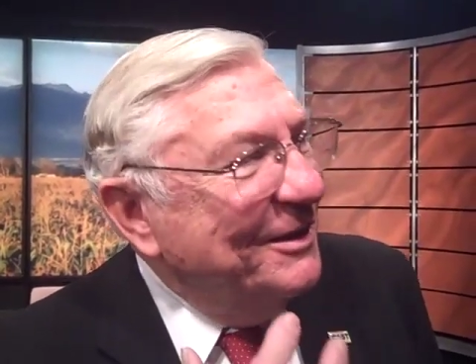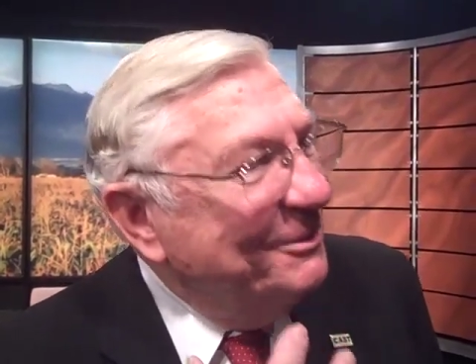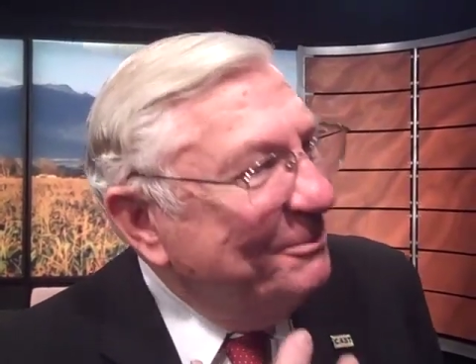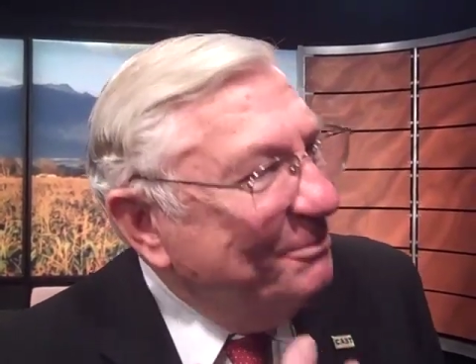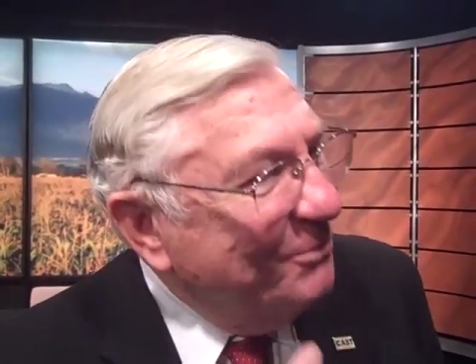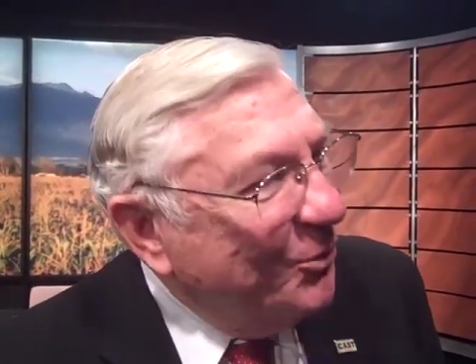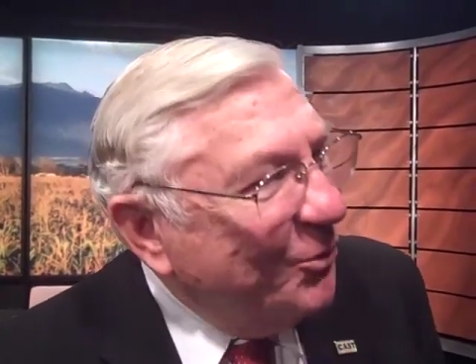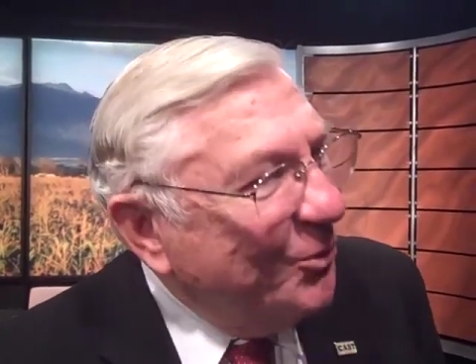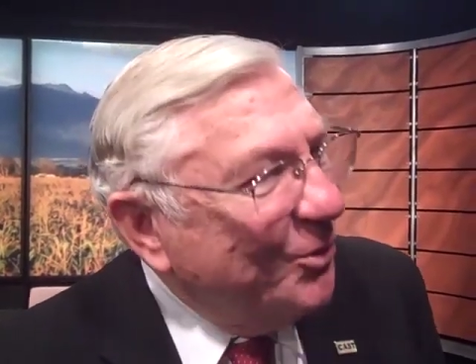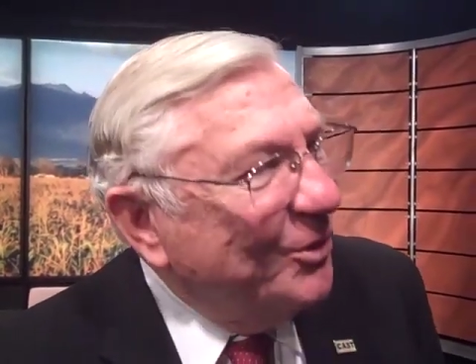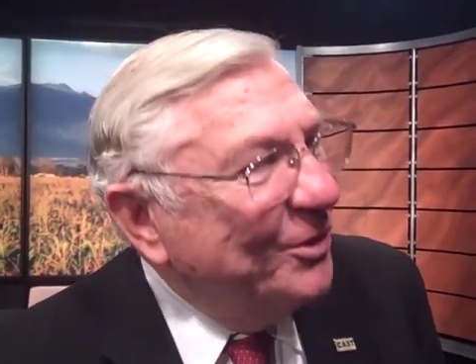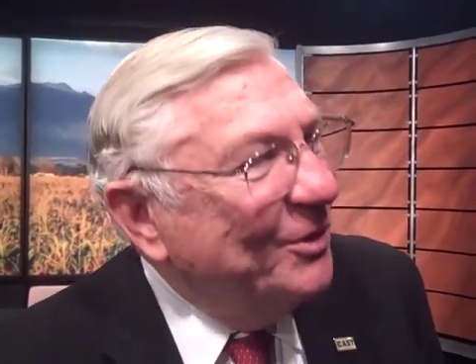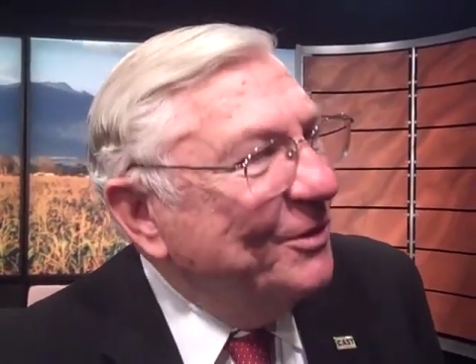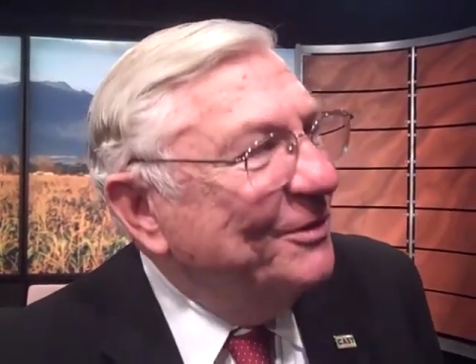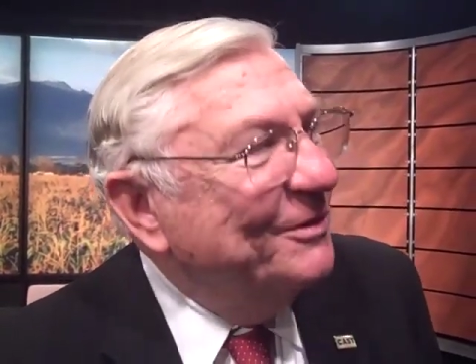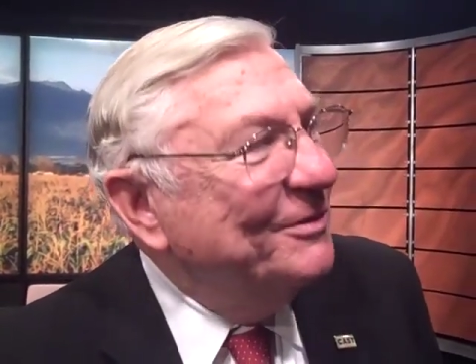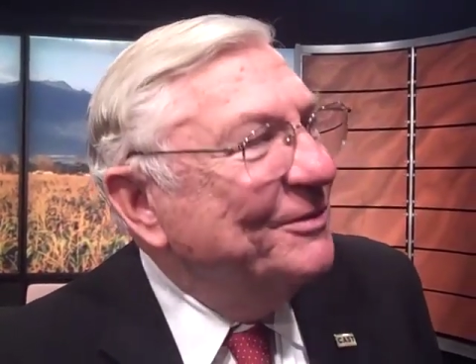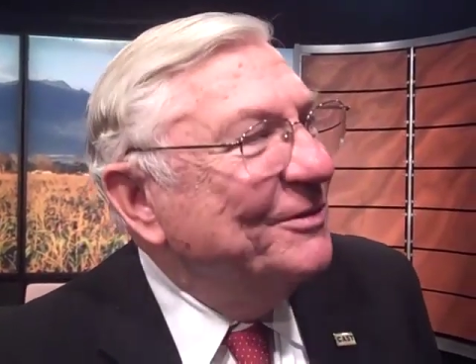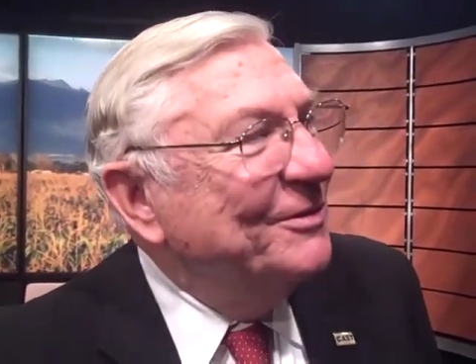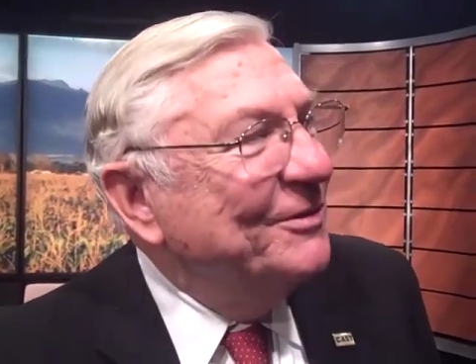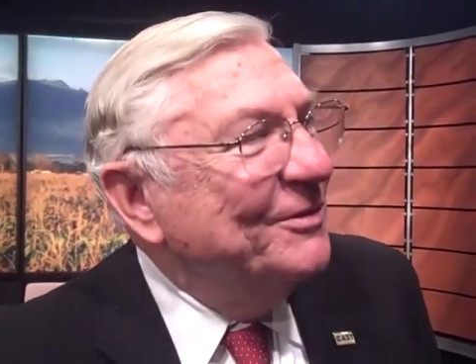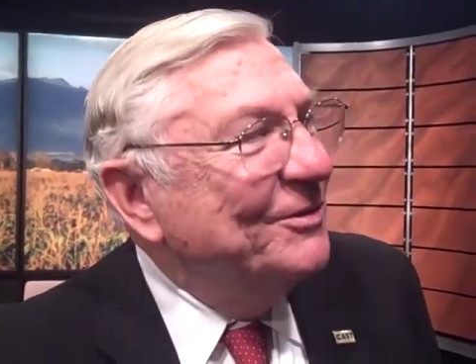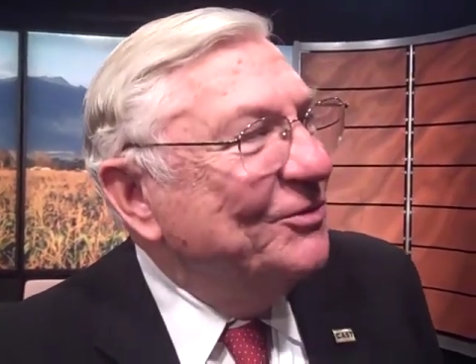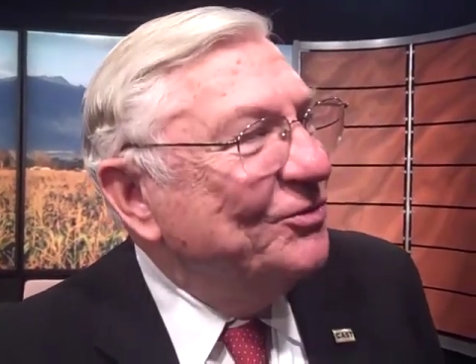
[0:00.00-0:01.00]
more
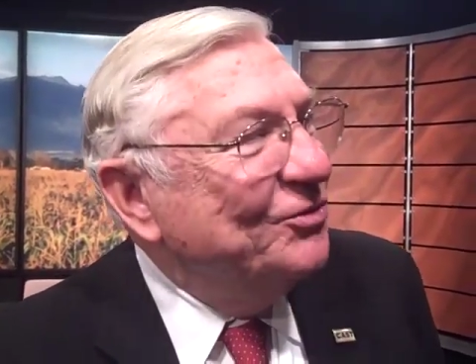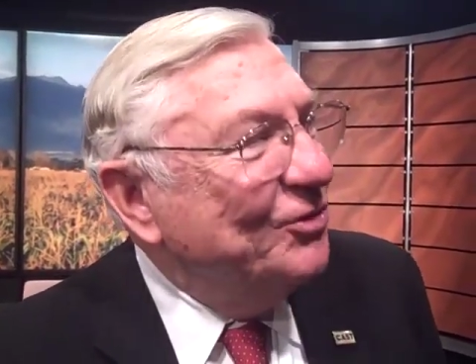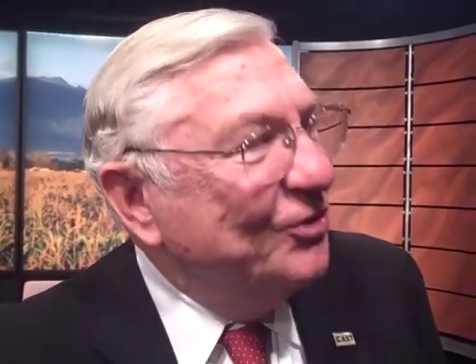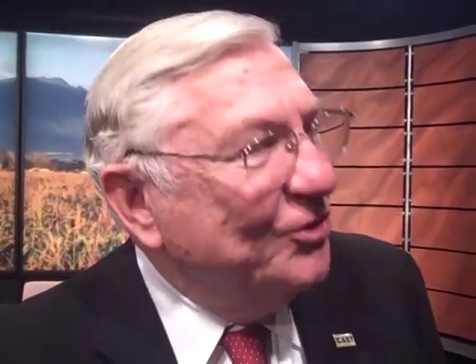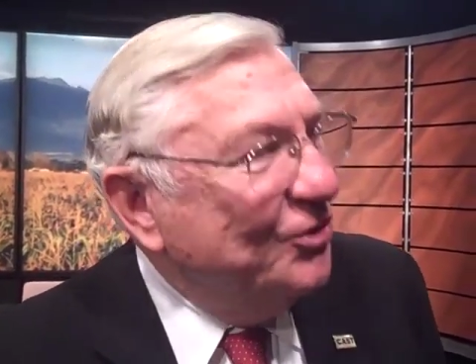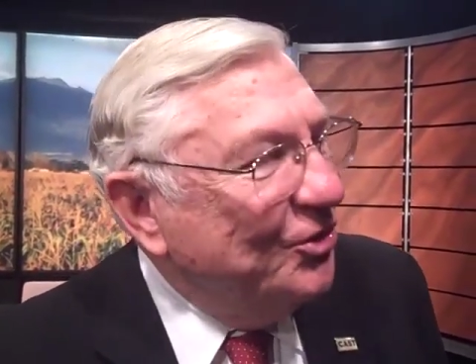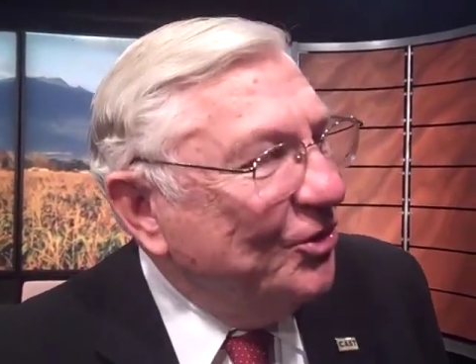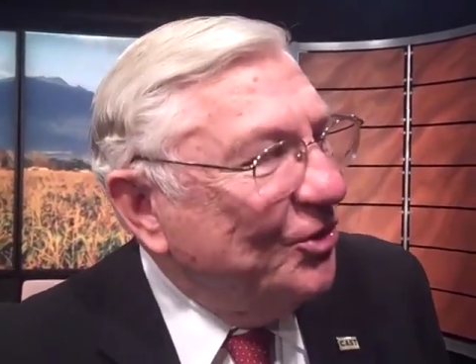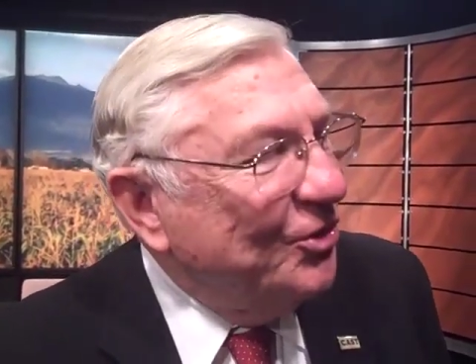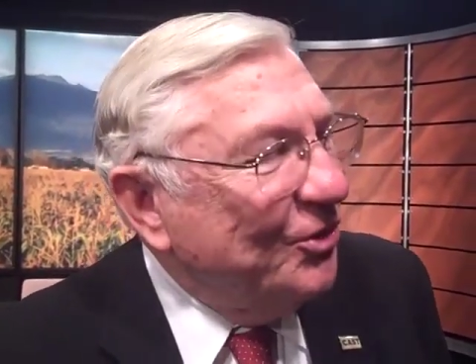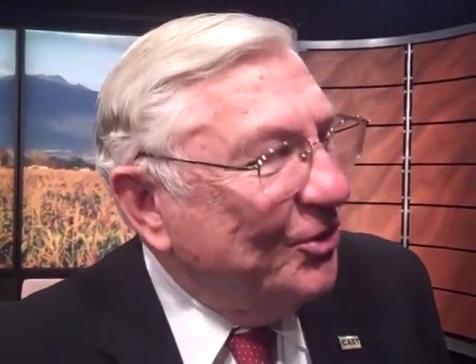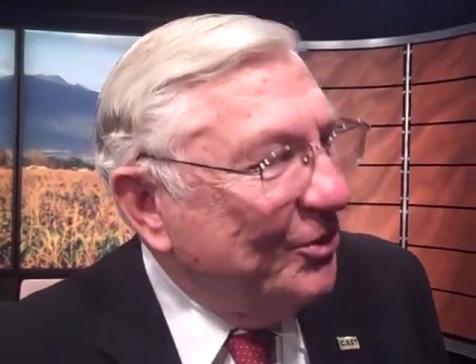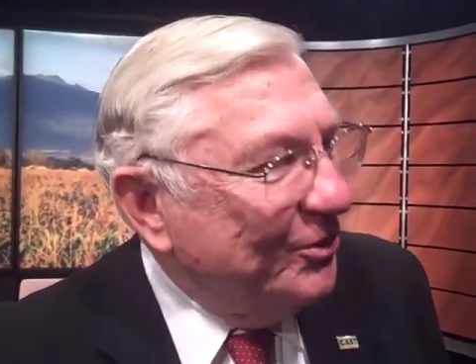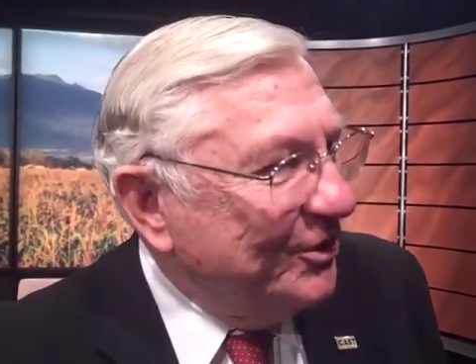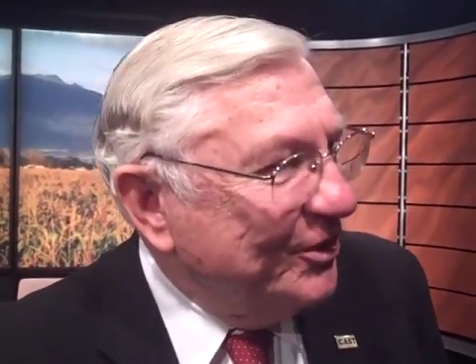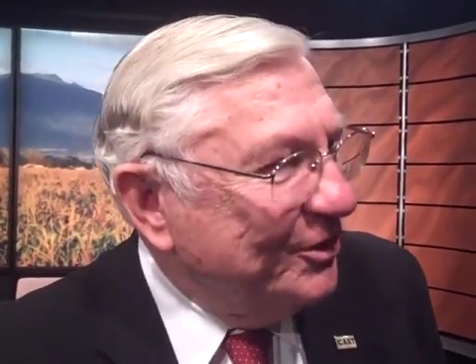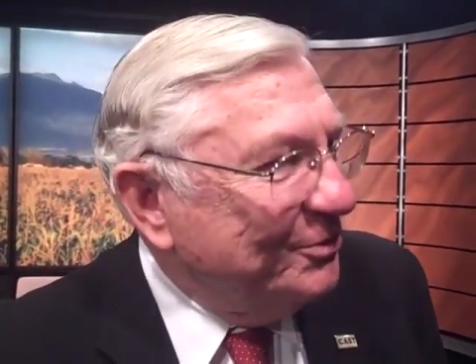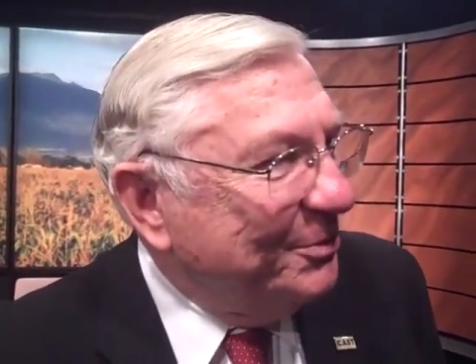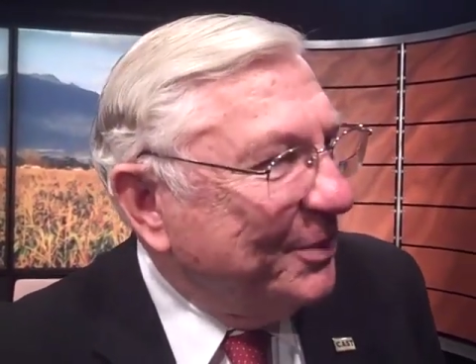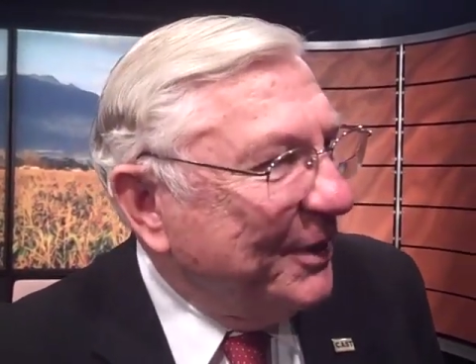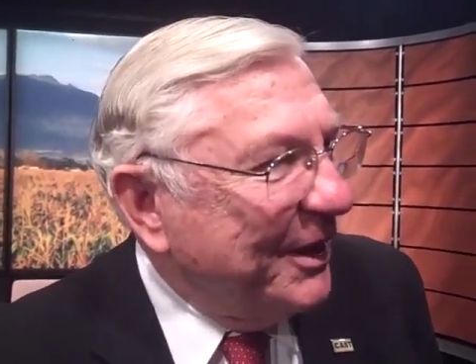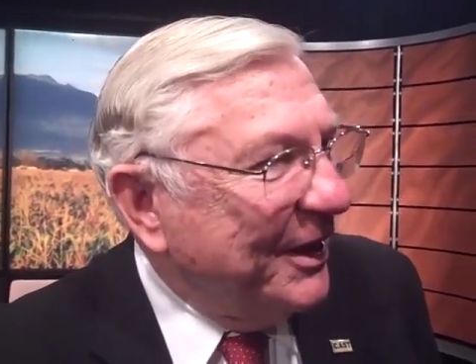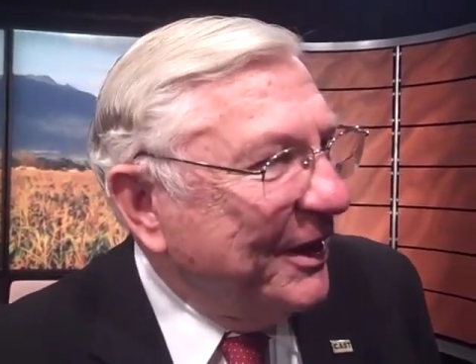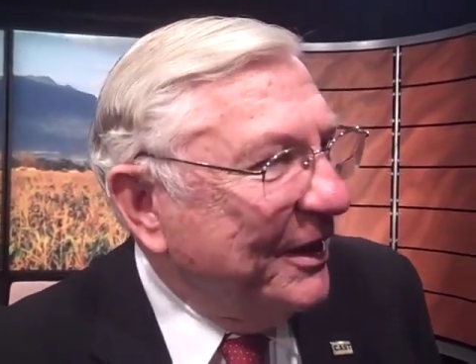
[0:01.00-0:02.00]
secure on this
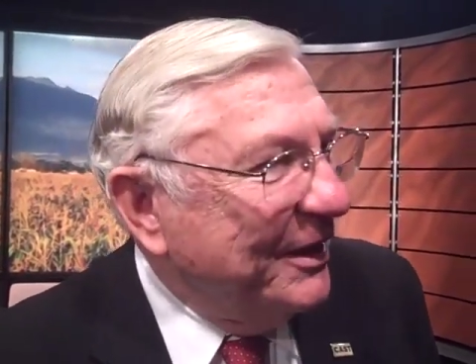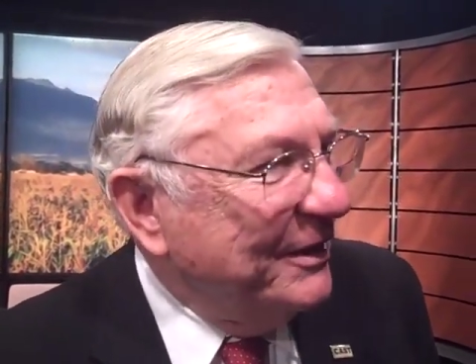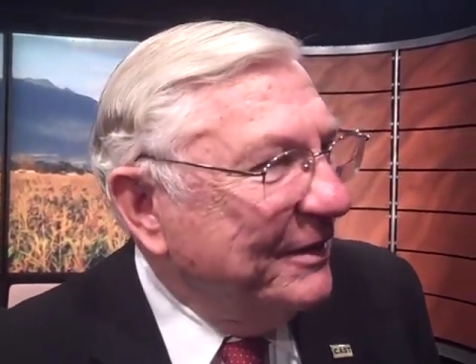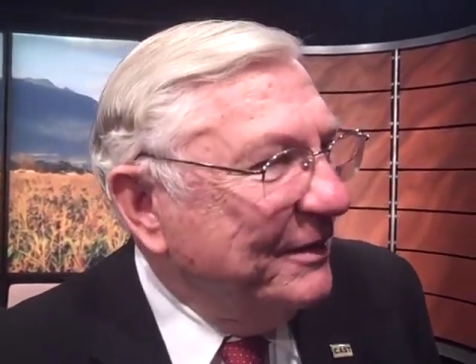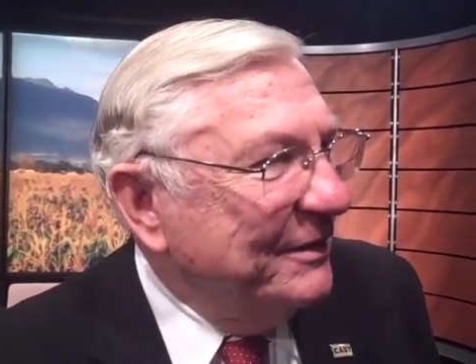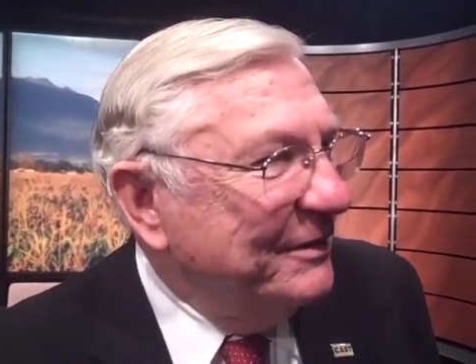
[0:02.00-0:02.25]
planet.